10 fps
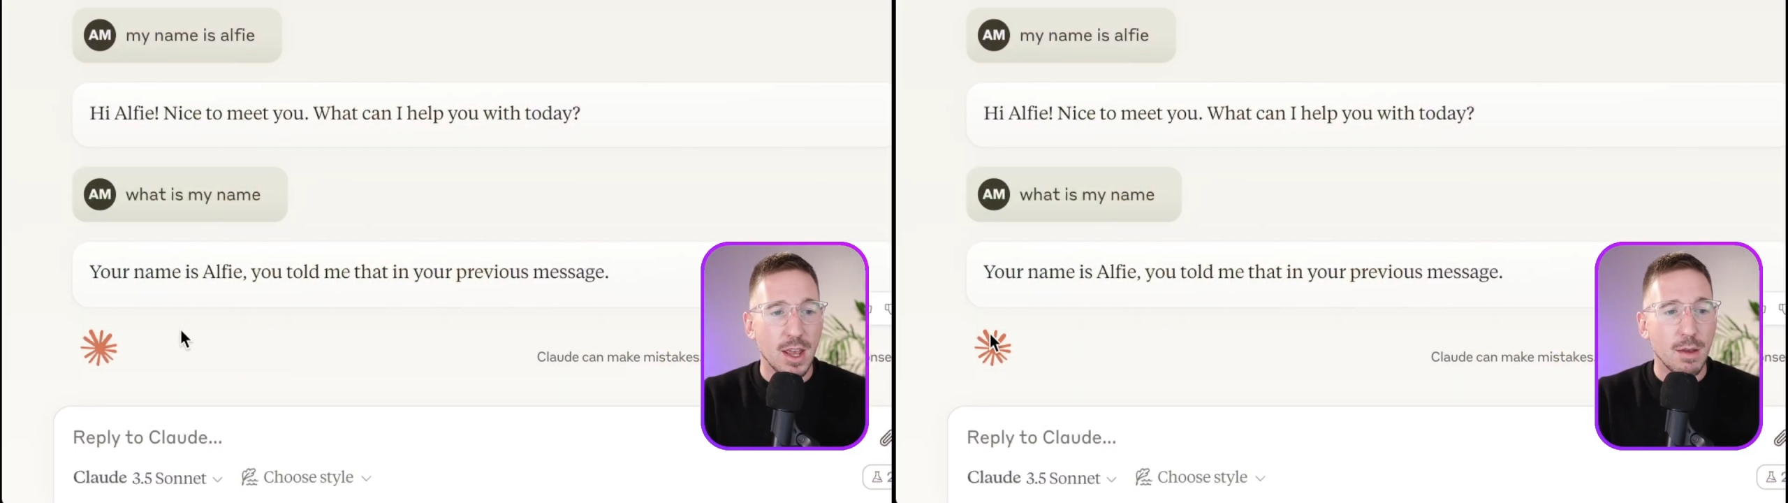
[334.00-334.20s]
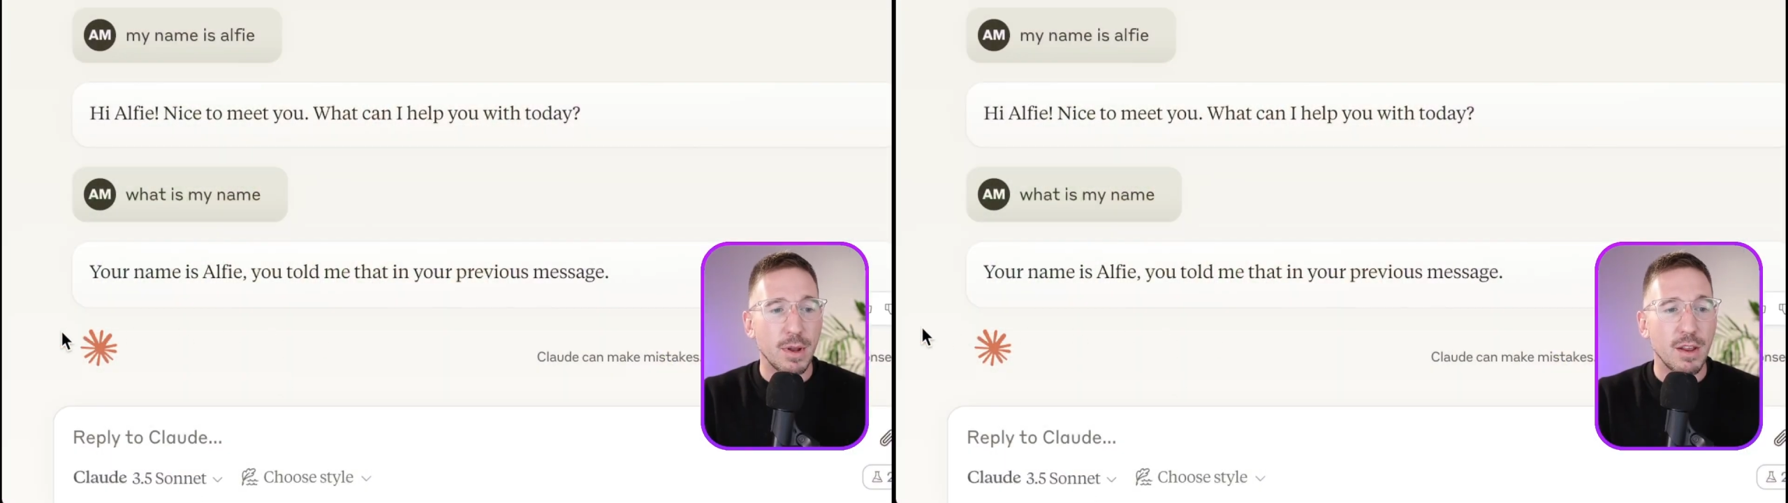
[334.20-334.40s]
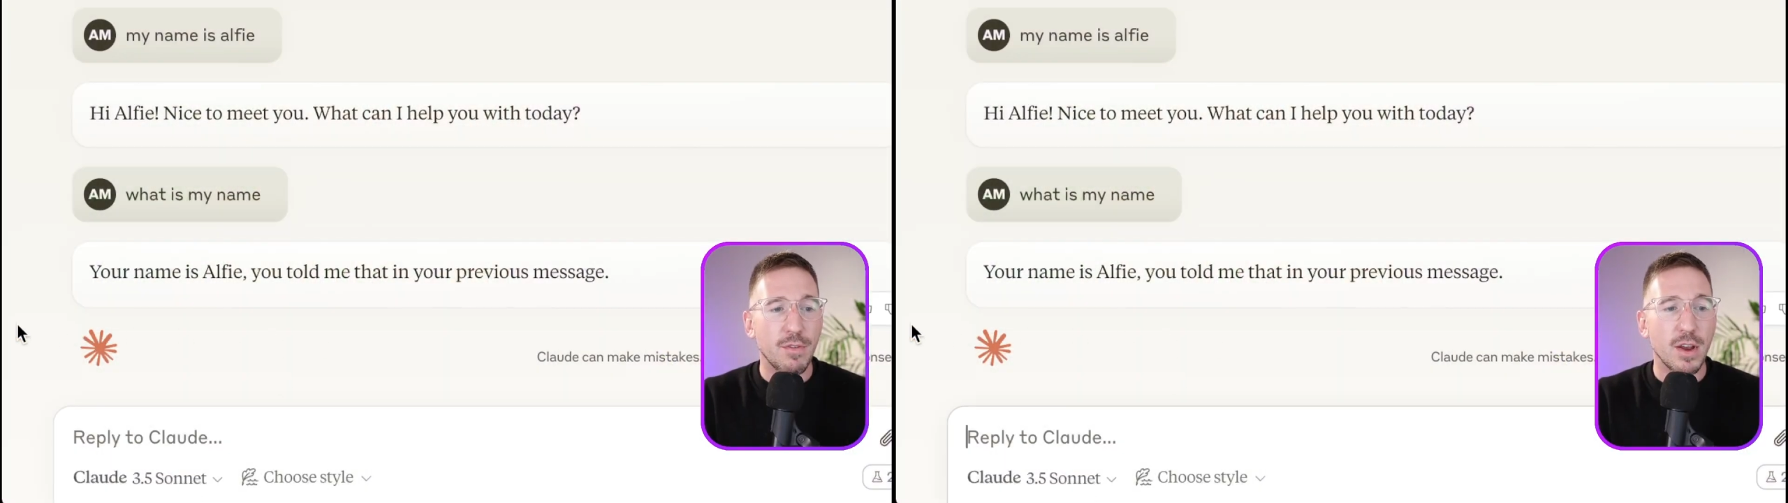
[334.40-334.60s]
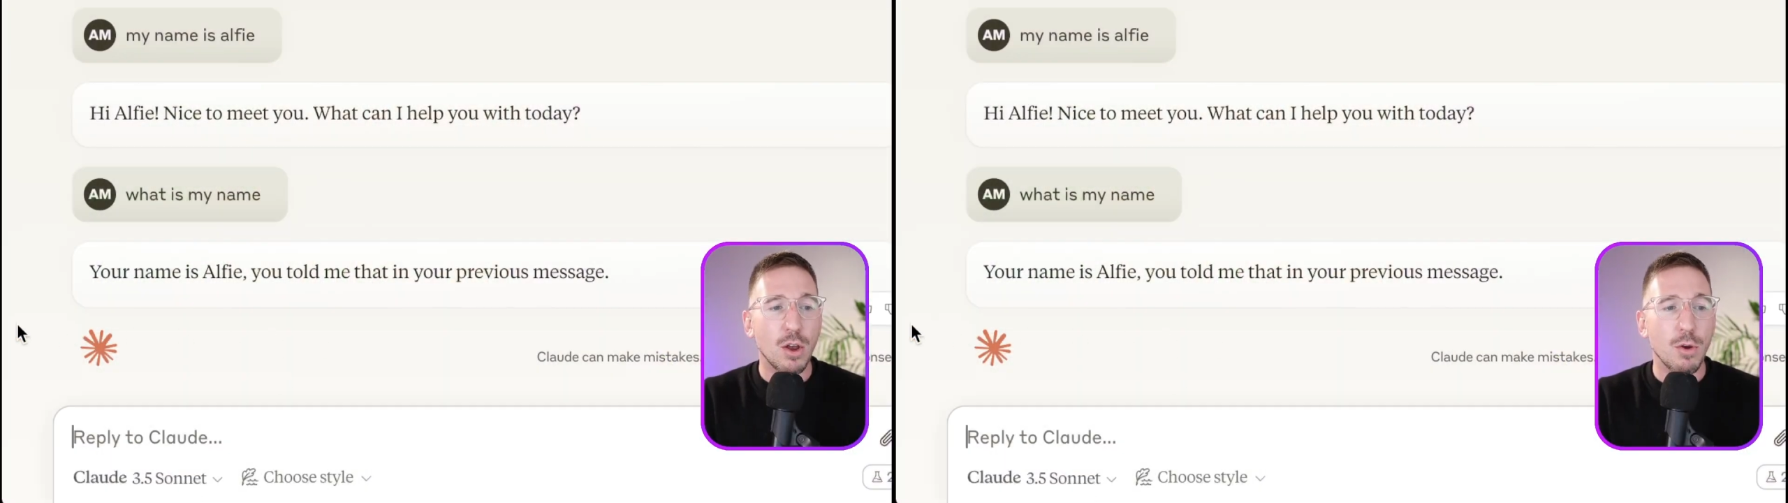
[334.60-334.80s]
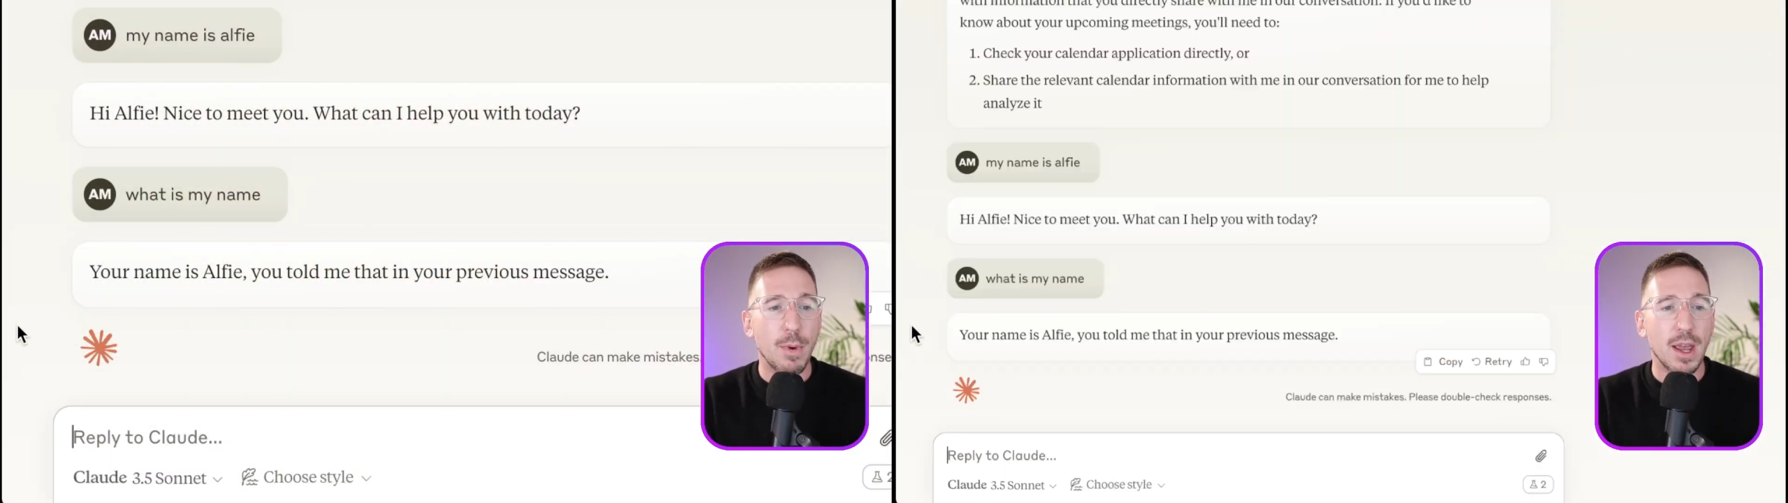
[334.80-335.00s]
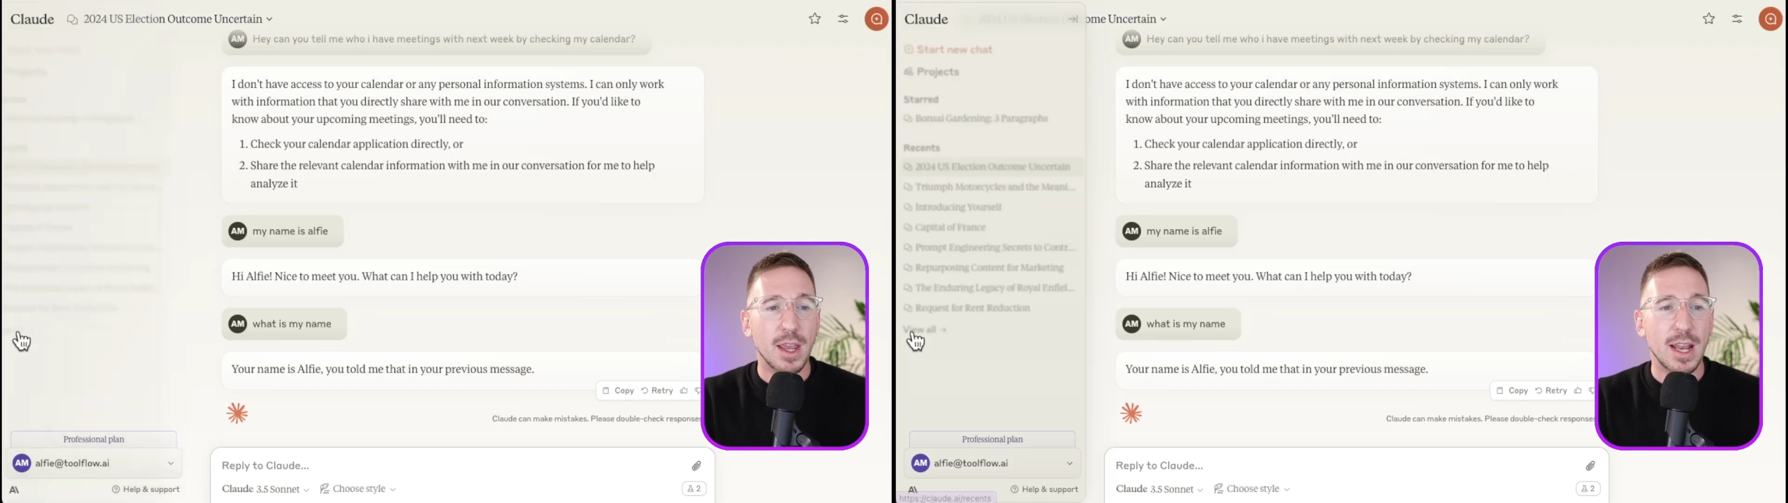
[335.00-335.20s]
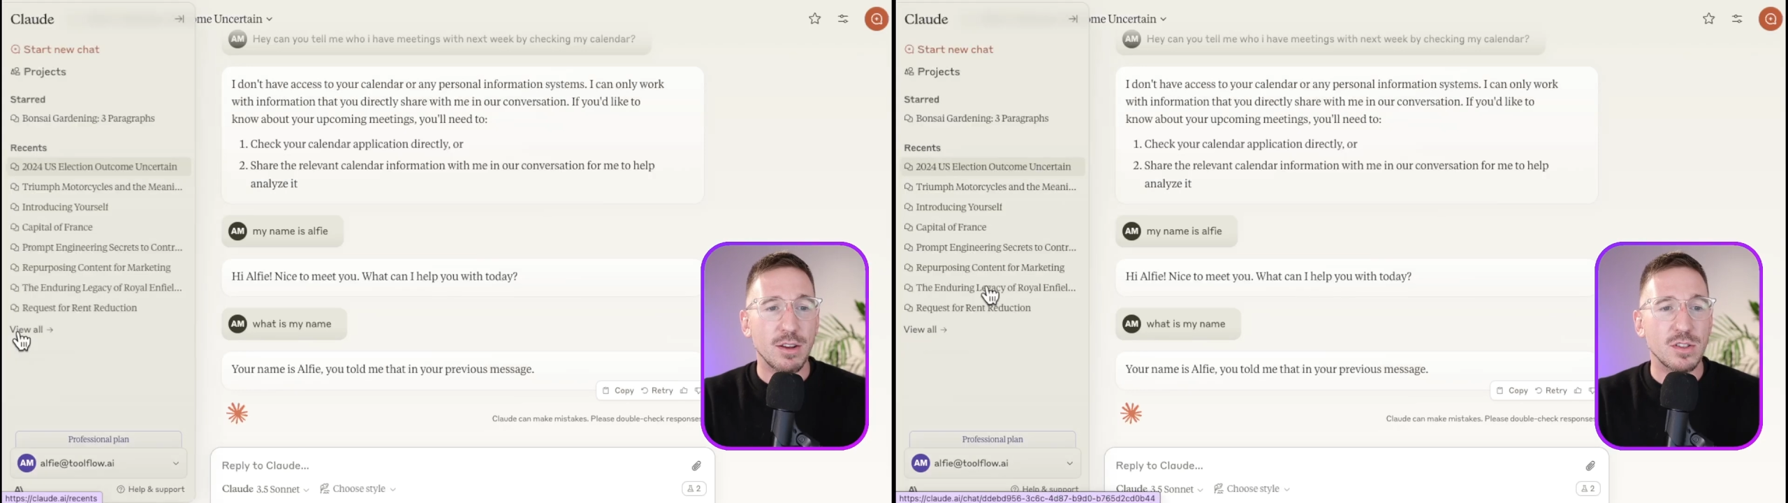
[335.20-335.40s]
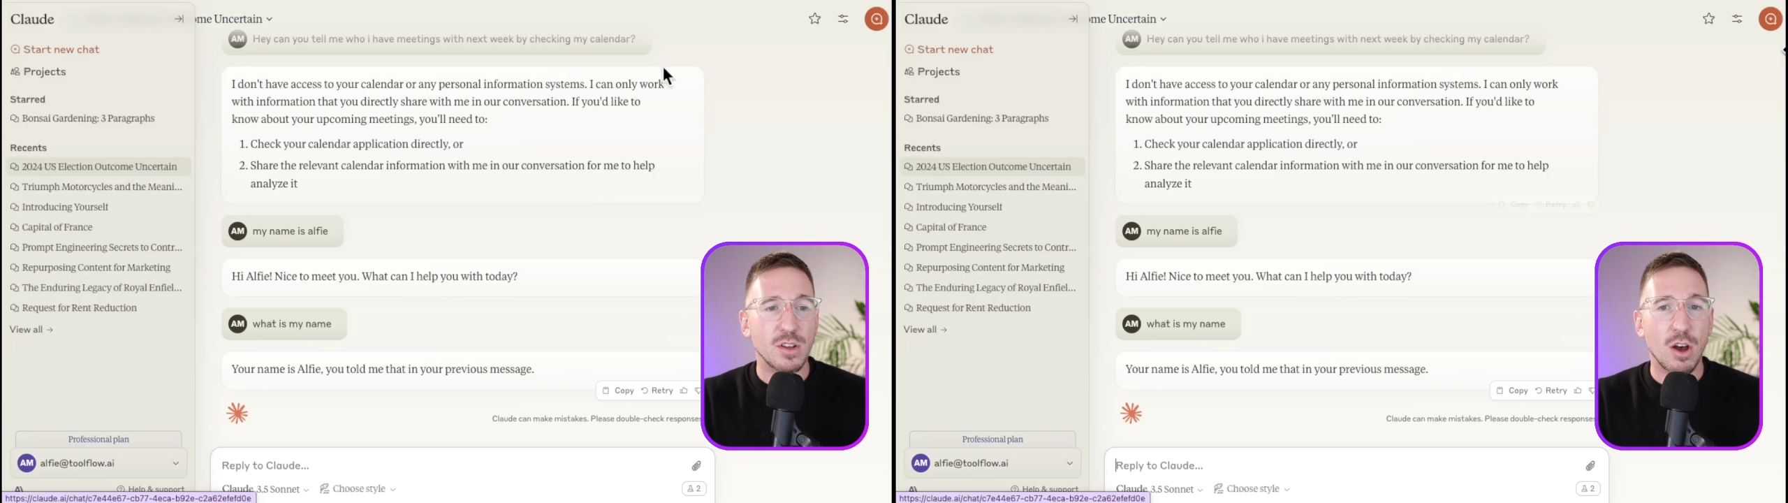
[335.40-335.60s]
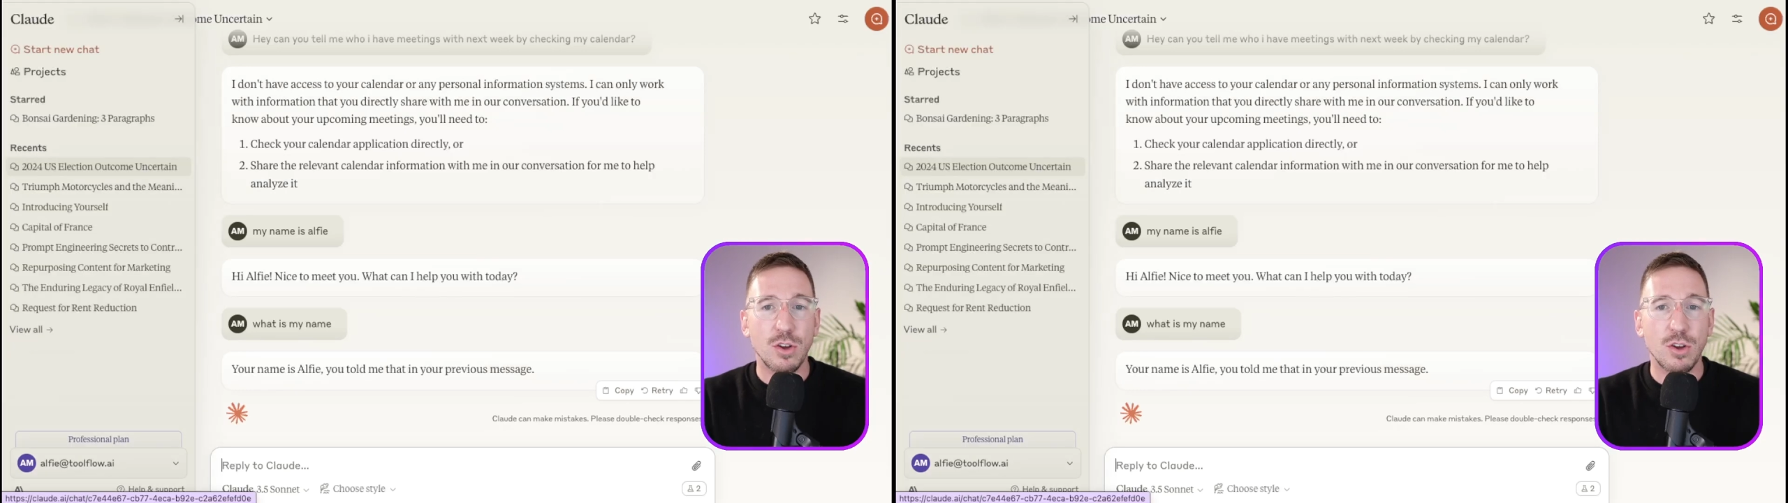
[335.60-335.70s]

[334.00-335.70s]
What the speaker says: But if I go back and now start a